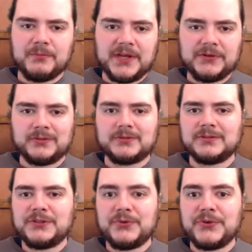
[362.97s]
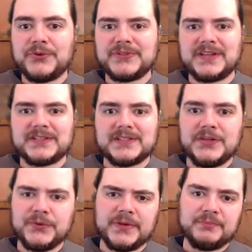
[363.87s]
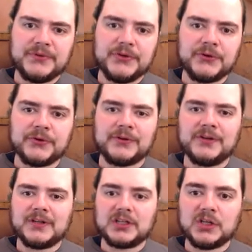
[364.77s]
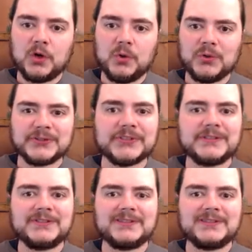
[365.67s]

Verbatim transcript: the metal you used as nearly pure gold.